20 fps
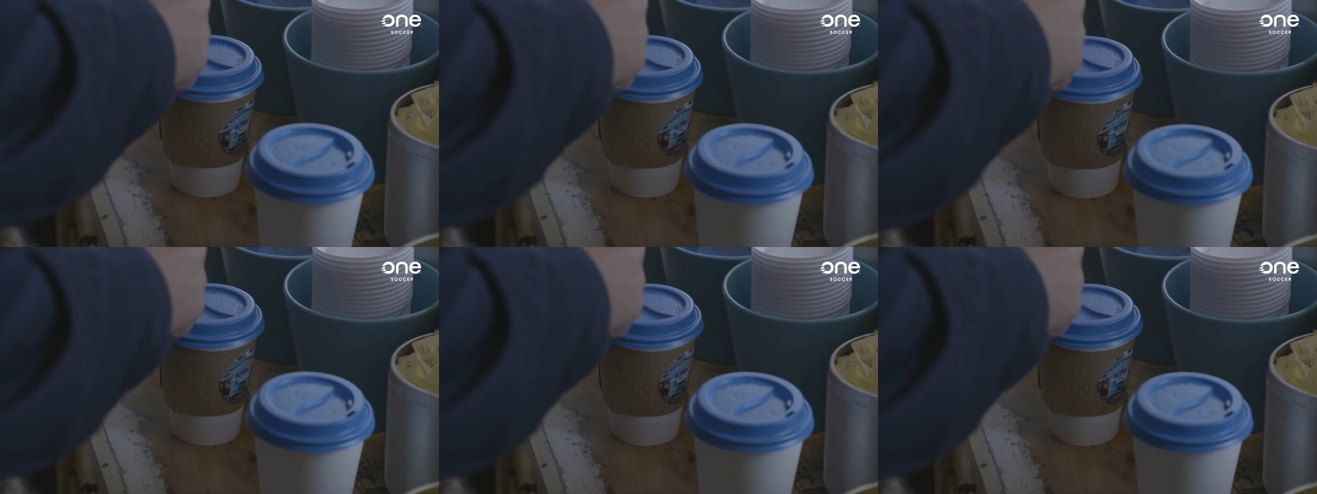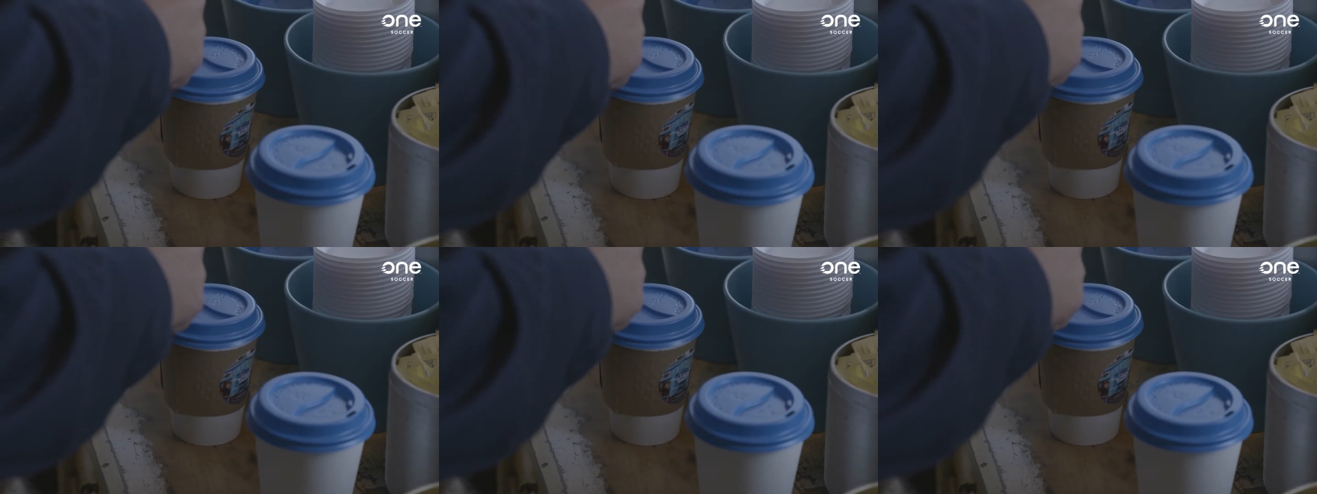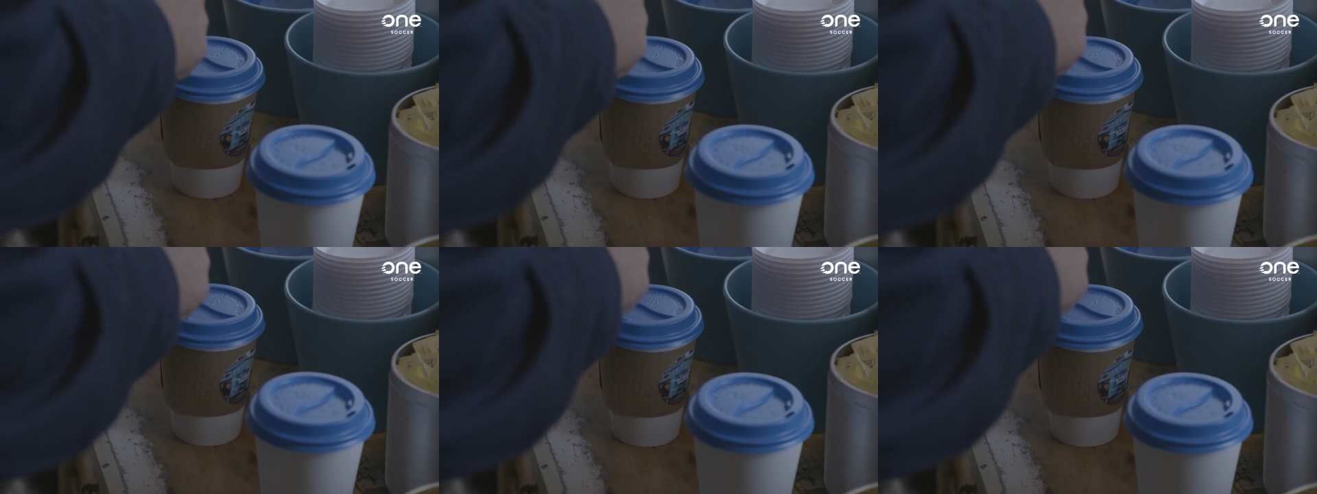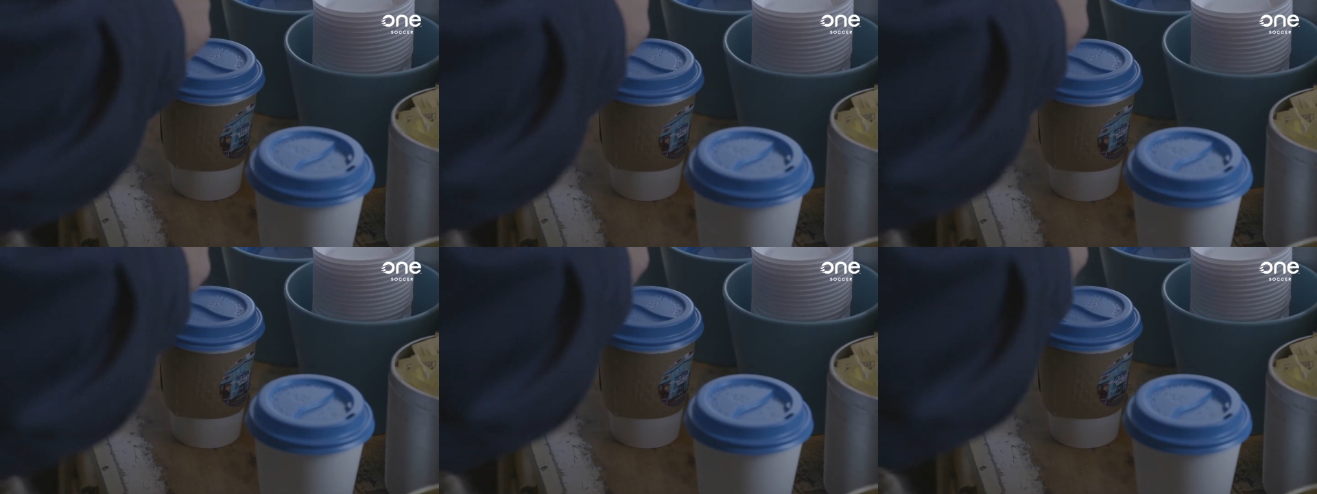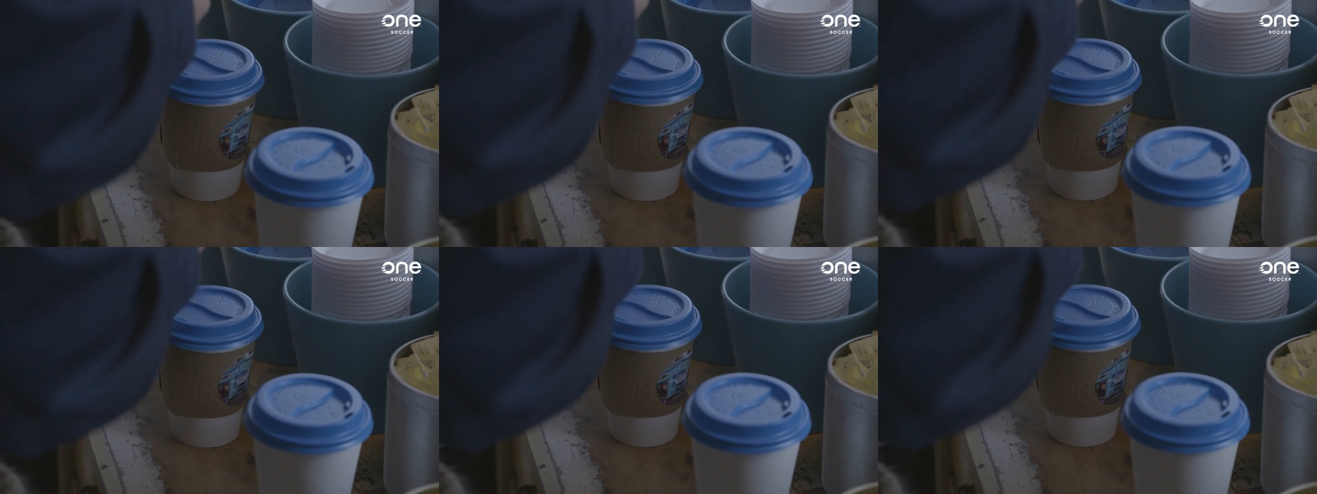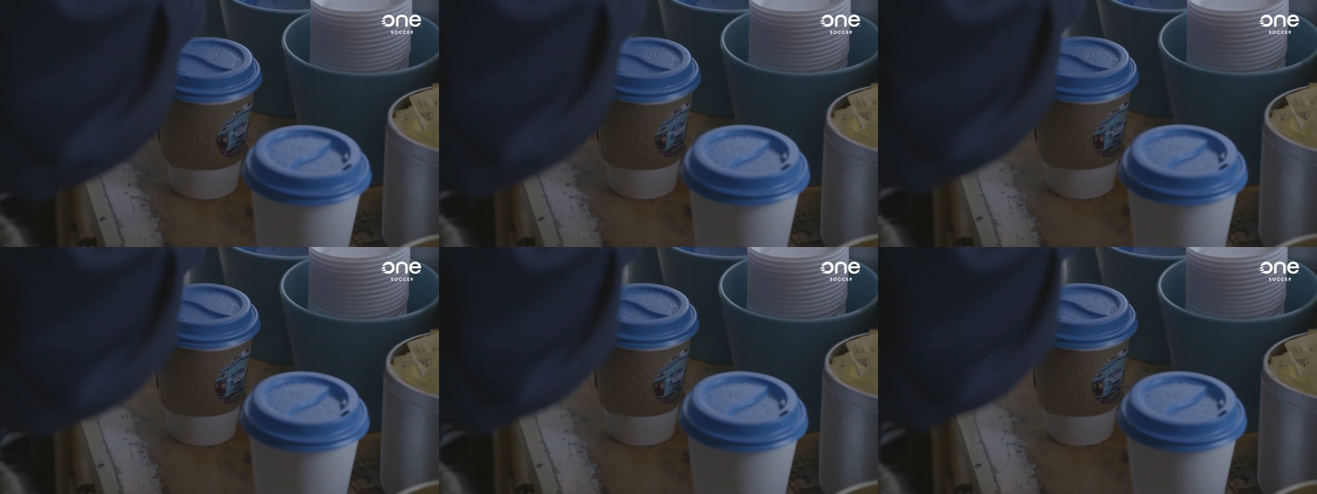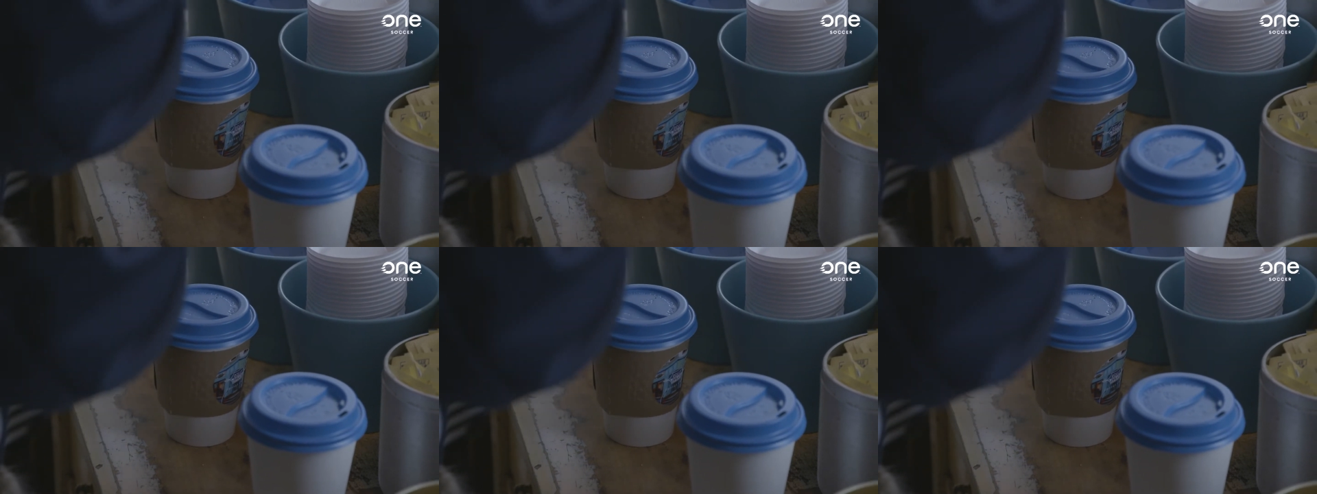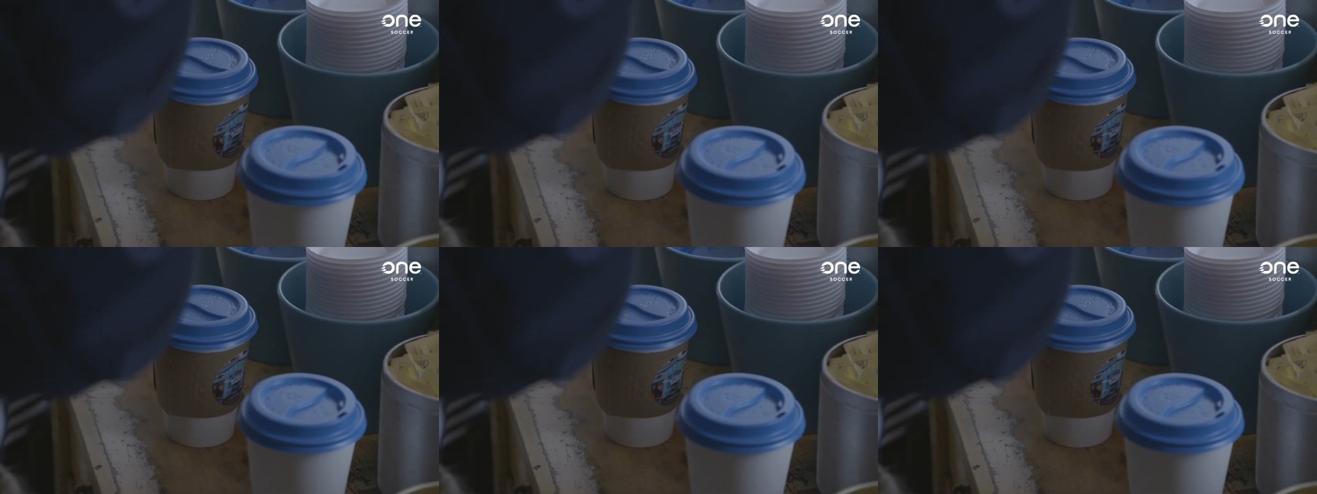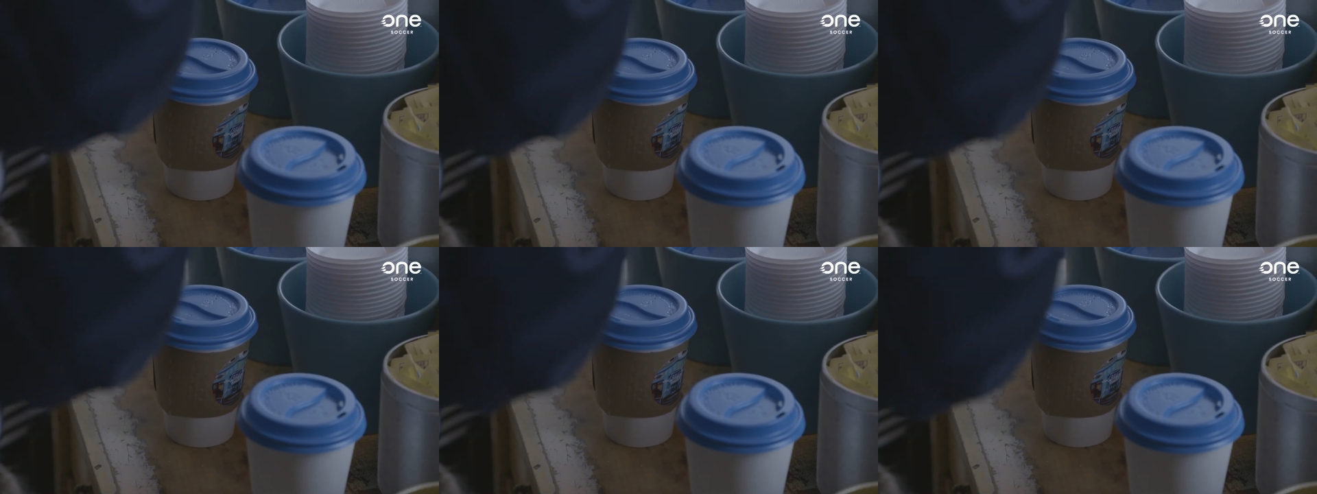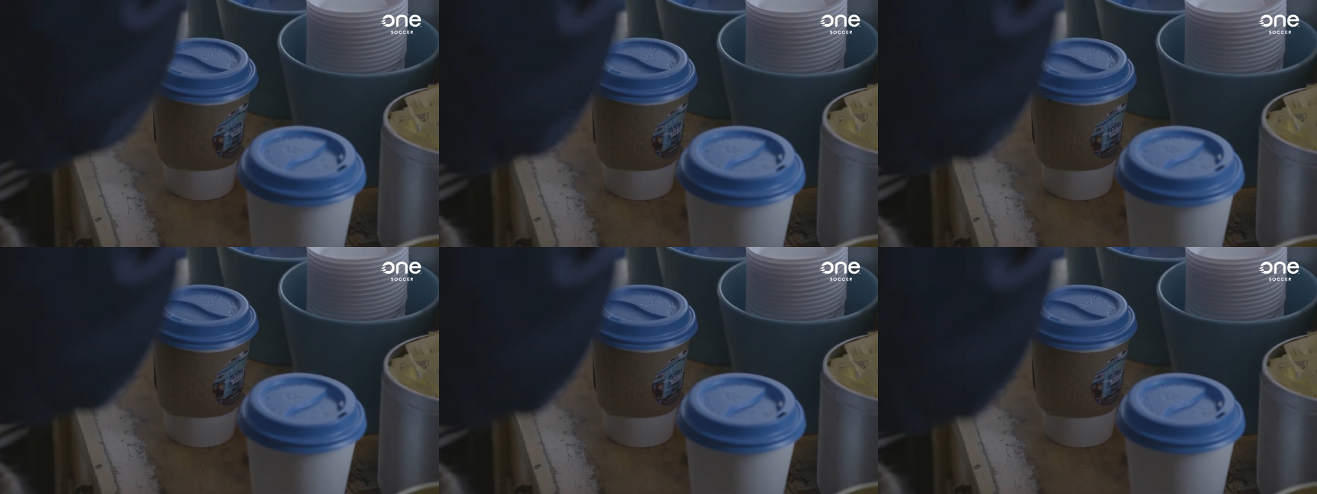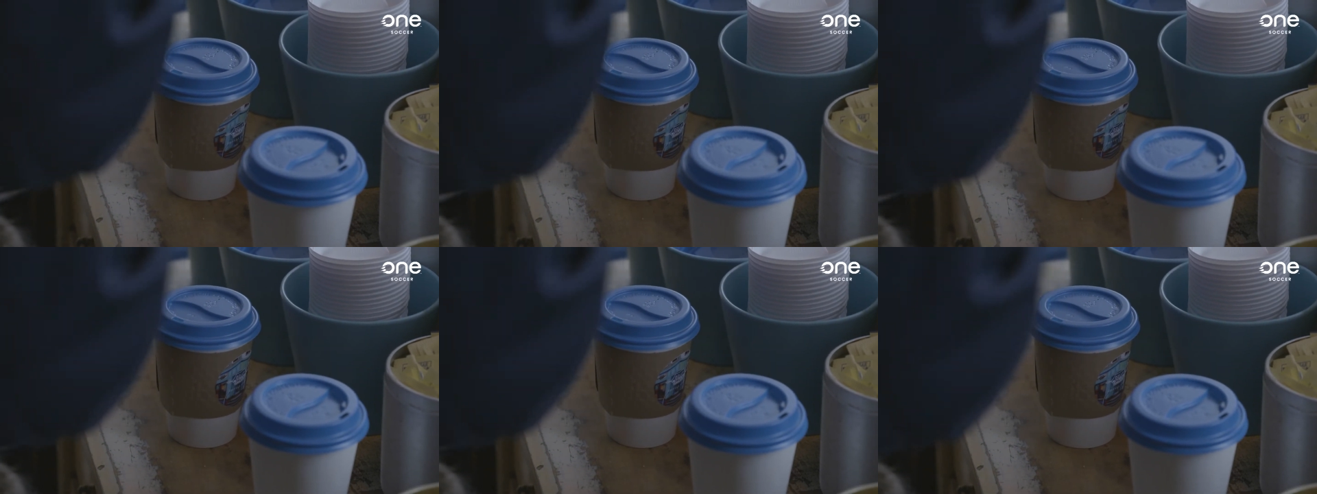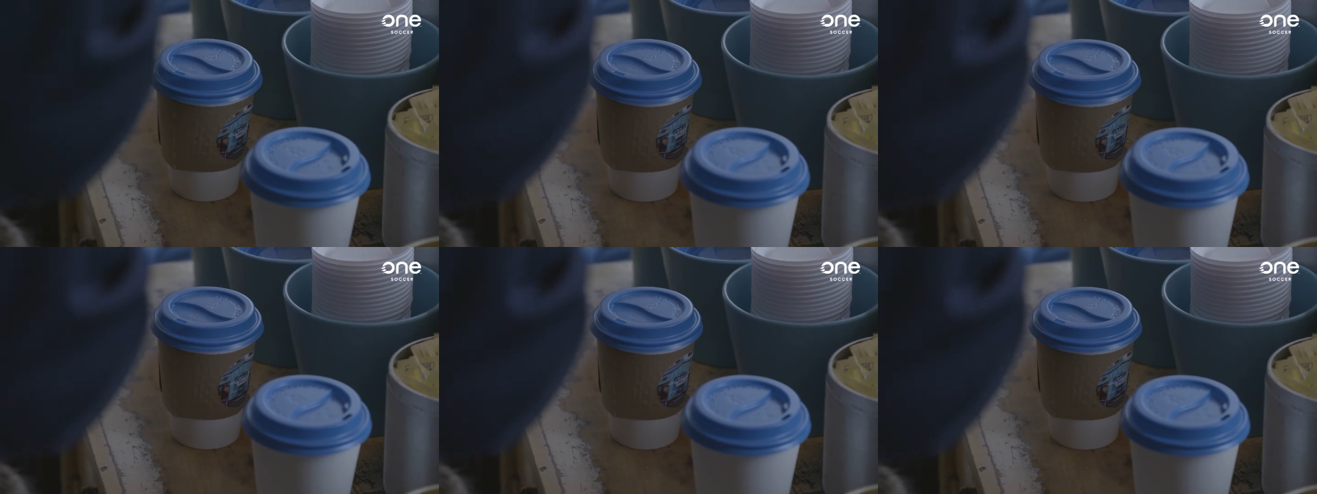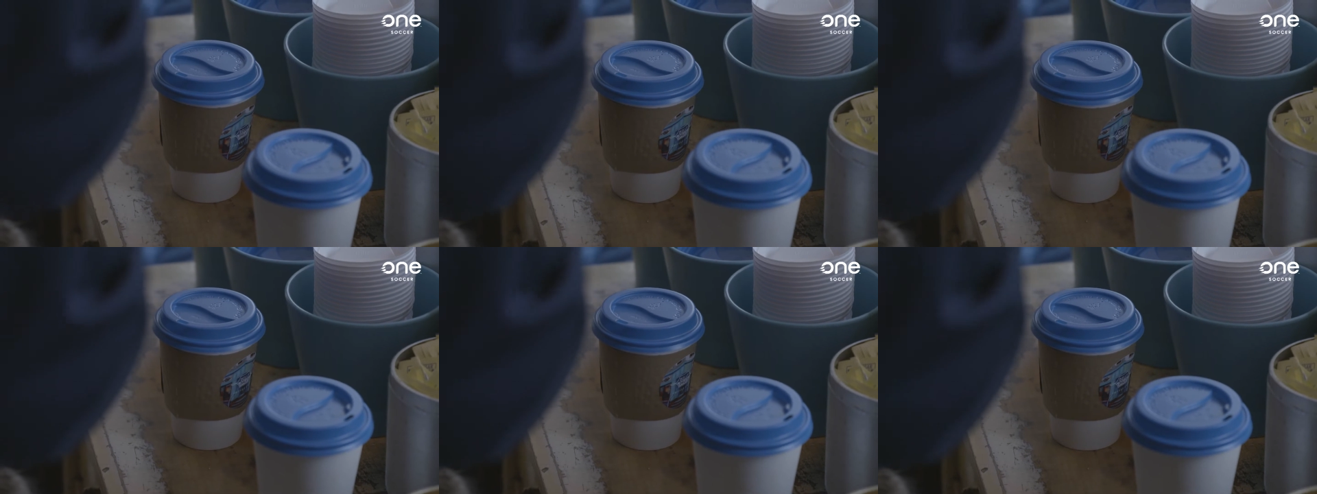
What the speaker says: No face is visible, so there are no lips to read.